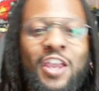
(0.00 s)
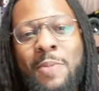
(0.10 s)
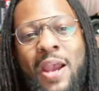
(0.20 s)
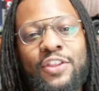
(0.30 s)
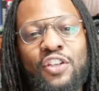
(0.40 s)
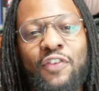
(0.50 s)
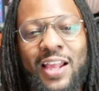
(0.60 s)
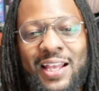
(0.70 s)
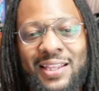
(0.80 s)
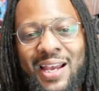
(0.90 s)
You made it this
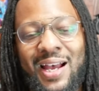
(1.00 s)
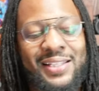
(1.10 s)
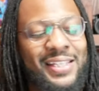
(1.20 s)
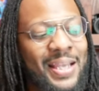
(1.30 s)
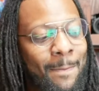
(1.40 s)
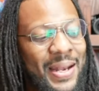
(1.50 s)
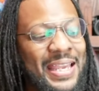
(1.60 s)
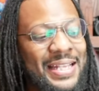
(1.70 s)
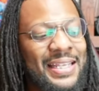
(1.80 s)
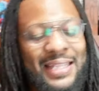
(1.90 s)
far, like the content,
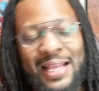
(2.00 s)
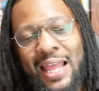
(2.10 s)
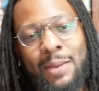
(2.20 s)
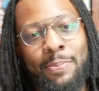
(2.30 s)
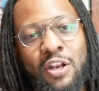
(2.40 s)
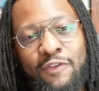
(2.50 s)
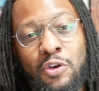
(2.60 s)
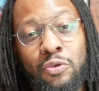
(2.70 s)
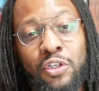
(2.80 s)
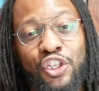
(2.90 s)
please hit that like button if
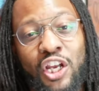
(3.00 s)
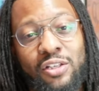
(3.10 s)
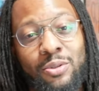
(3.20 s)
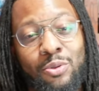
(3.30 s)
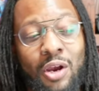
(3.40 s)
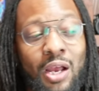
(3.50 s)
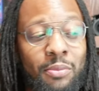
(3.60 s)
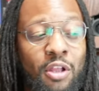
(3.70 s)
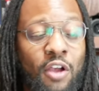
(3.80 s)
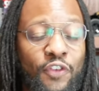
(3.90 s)
you're new to the channel.
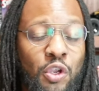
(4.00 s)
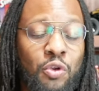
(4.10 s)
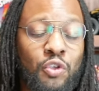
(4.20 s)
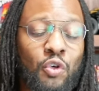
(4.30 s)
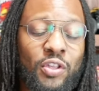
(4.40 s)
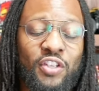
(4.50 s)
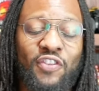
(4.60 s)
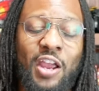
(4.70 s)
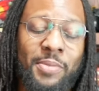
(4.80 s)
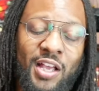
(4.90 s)
Subscribe. Love for you to join this
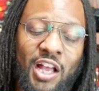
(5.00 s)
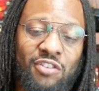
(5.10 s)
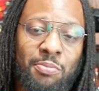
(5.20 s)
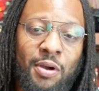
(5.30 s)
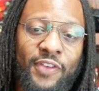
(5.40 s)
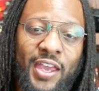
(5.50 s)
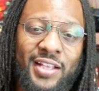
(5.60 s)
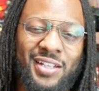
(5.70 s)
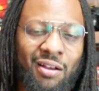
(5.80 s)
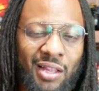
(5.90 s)
family of college football
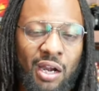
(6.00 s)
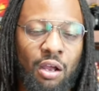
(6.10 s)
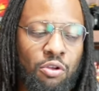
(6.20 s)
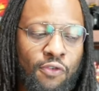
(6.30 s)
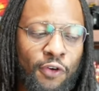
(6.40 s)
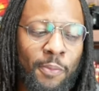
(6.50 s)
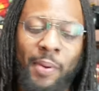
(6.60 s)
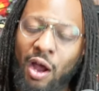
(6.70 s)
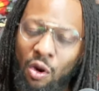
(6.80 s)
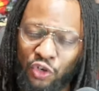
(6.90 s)
fans. Talking a lot of OU
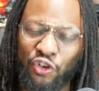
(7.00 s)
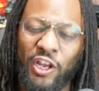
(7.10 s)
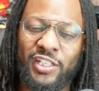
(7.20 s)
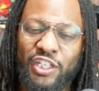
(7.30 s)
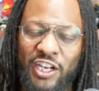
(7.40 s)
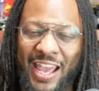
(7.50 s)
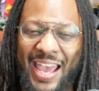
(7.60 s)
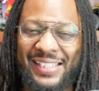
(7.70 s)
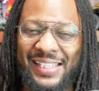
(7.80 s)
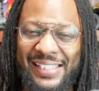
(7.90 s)
football. We're transitioning
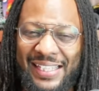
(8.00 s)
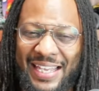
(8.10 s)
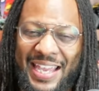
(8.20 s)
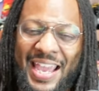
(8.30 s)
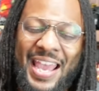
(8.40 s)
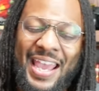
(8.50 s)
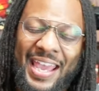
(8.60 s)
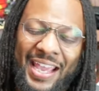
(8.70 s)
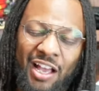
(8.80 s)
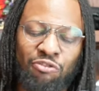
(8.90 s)
to SEC
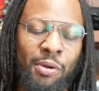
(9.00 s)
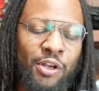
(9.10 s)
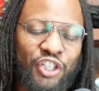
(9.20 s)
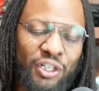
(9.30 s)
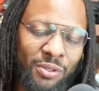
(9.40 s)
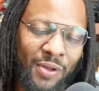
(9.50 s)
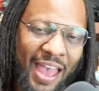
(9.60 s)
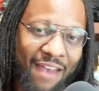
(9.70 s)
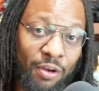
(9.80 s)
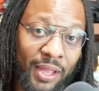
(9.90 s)
and college football in general.
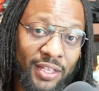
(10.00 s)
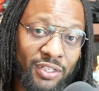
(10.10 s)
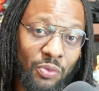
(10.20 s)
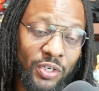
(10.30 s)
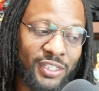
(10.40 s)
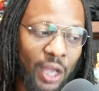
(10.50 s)
Having a blast doing it.